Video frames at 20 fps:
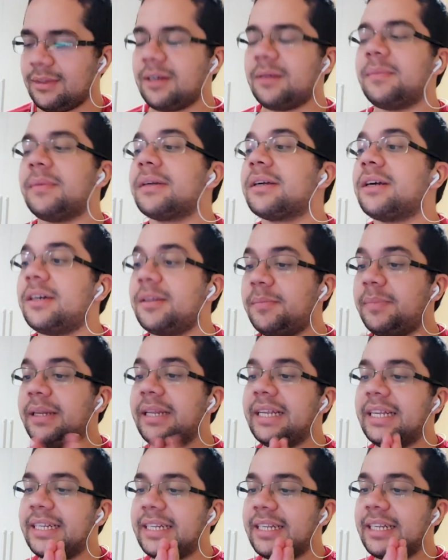Oh my god,
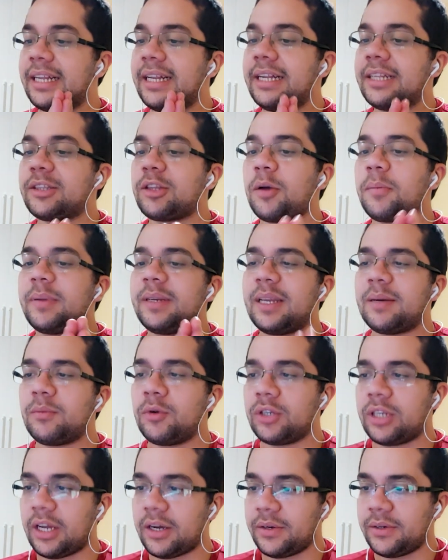please, stop in the
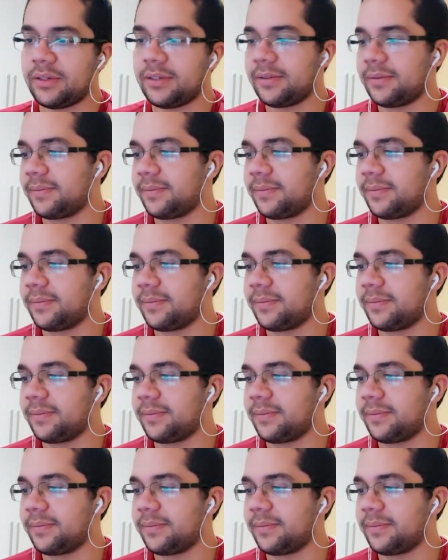motel.